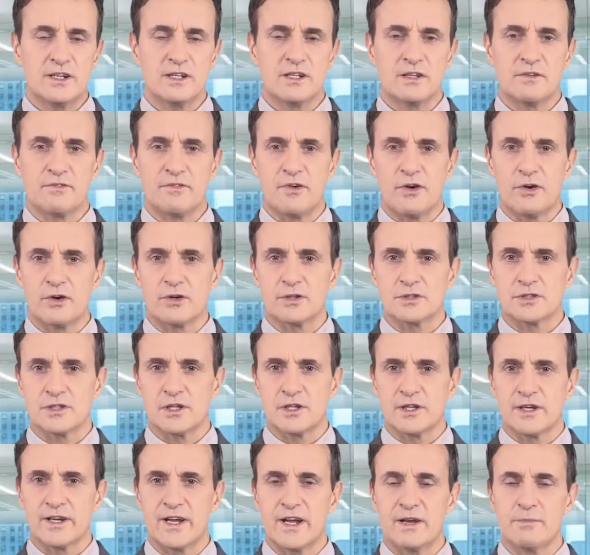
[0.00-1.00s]
the focus
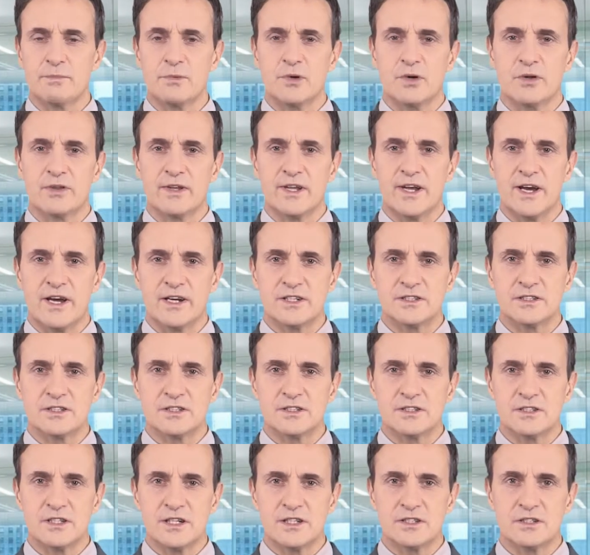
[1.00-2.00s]
will again be on the Asian
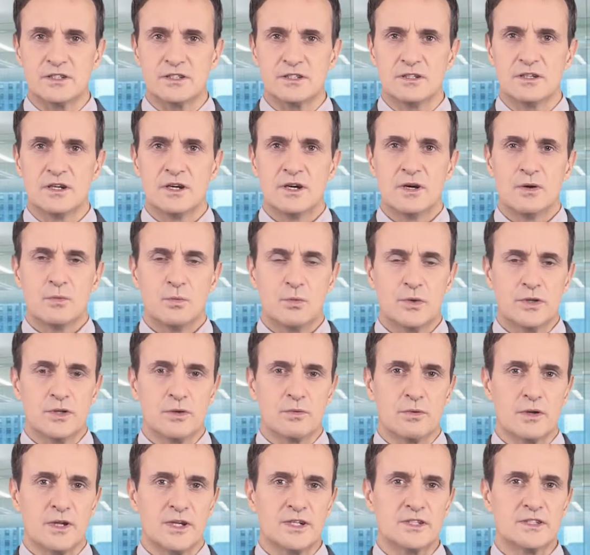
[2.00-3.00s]
session with the
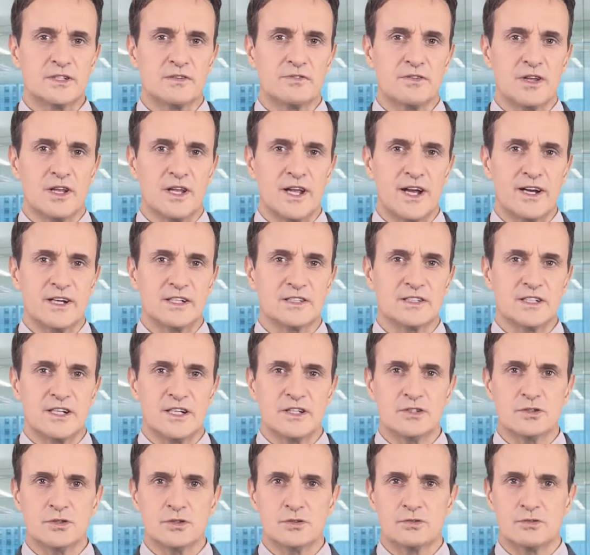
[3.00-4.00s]
release of the latest
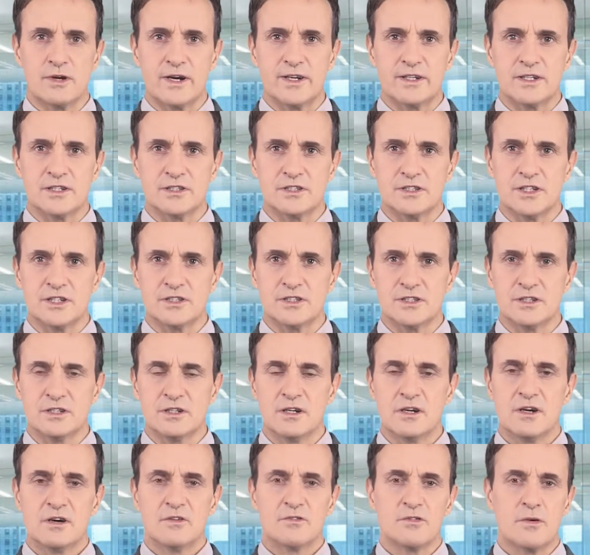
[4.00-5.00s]
interest rate decision
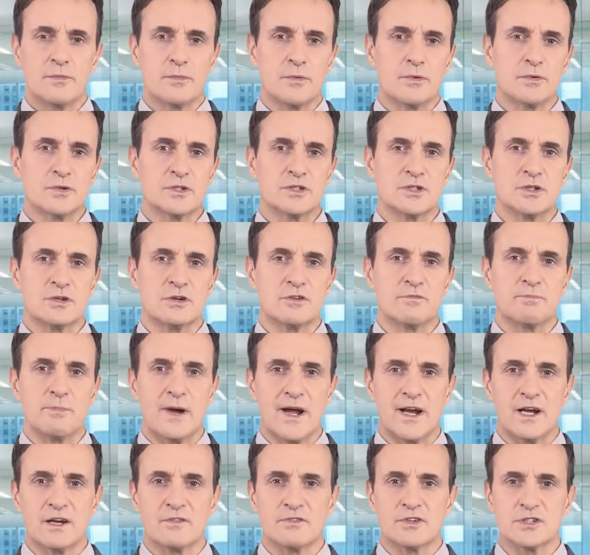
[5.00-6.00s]
from the Reserve
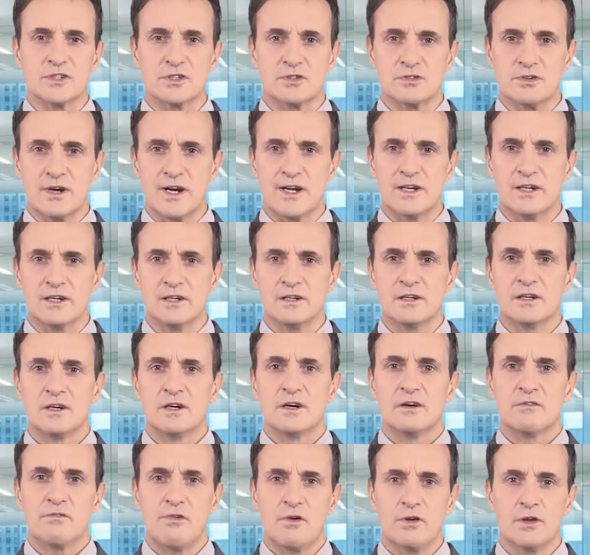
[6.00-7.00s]
Bank of Australia,
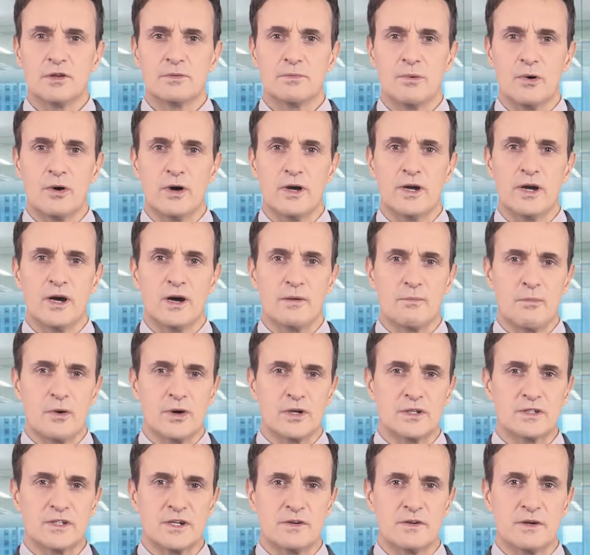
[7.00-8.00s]
followed by a
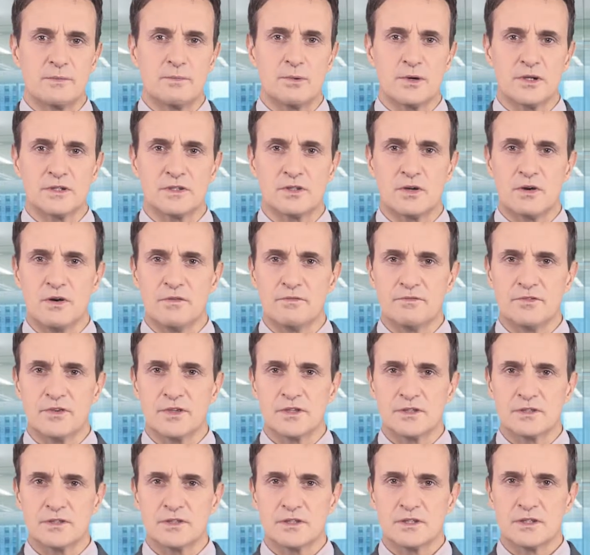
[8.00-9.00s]
monetary press
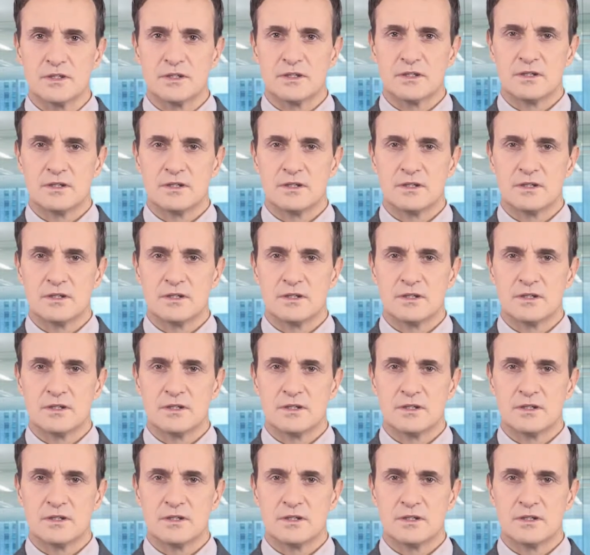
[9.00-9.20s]
conference.